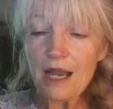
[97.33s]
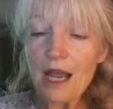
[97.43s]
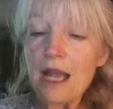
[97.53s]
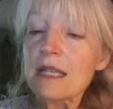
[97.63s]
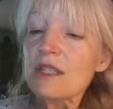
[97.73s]

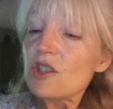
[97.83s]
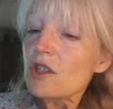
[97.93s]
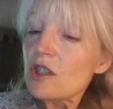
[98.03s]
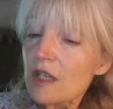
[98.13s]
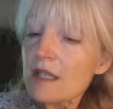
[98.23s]
I had
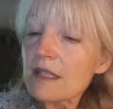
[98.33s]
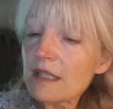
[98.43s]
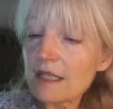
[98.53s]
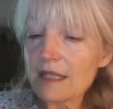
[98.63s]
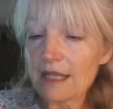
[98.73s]
just
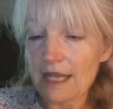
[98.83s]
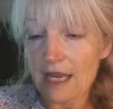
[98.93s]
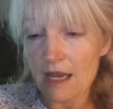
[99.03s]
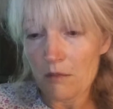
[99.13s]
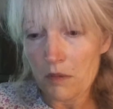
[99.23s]
lit the
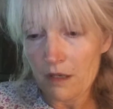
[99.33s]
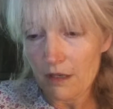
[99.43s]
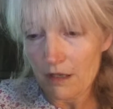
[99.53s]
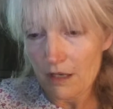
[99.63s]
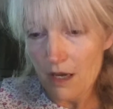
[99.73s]
lamp
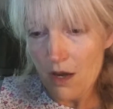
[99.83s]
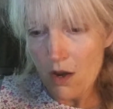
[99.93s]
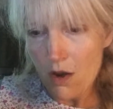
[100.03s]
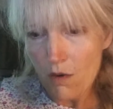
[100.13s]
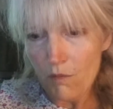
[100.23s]

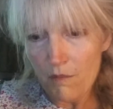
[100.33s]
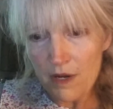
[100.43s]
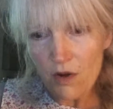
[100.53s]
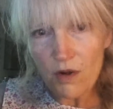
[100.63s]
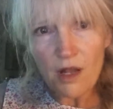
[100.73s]
when we
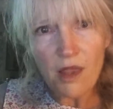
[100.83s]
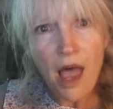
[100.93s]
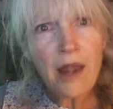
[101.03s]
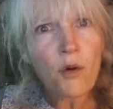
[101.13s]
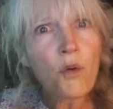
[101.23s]
heard a
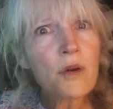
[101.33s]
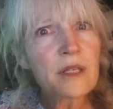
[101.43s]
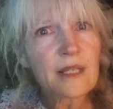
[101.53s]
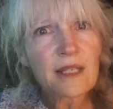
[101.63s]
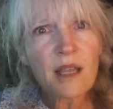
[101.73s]
lot of
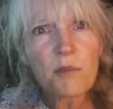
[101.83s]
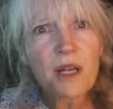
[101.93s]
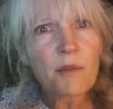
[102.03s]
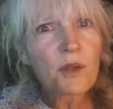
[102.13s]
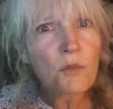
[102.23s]
horses coming
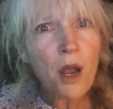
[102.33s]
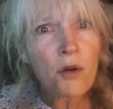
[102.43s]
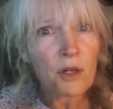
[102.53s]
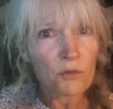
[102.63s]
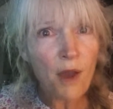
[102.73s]
up the
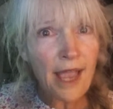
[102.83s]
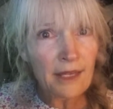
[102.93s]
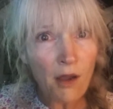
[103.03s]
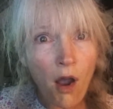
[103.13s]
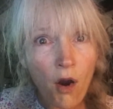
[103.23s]
road and
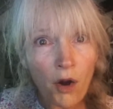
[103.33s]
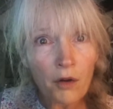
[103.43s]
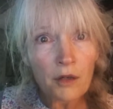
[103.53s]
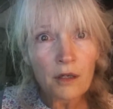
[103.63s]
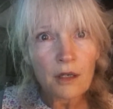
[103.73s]
riding hard.